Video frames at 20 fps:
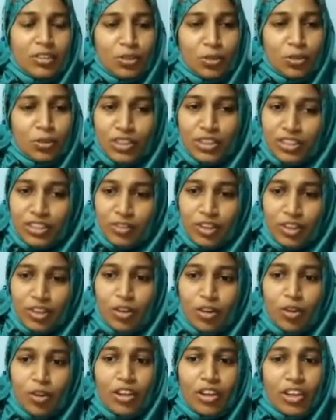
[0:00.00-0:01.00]
Though it's a
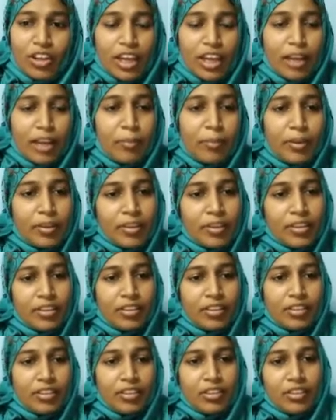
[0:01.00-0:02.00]
very long gap,
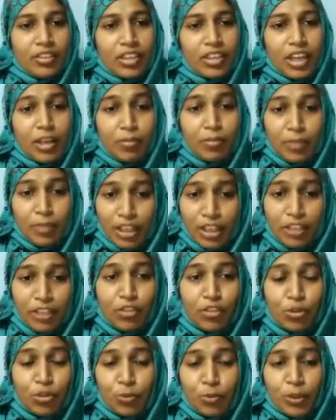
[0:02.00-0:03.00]
I
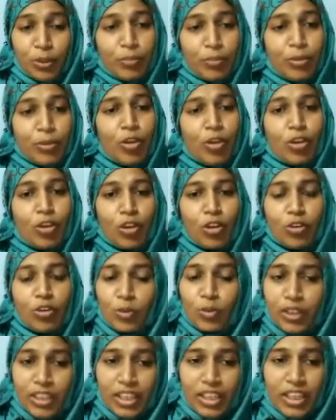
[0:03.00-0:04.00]
believe you people are all
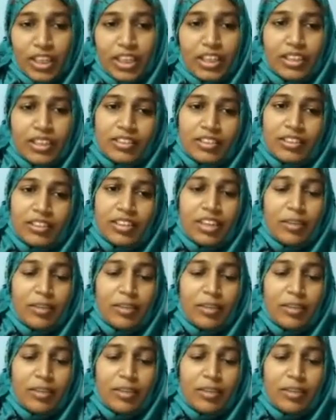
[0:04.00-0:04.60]
working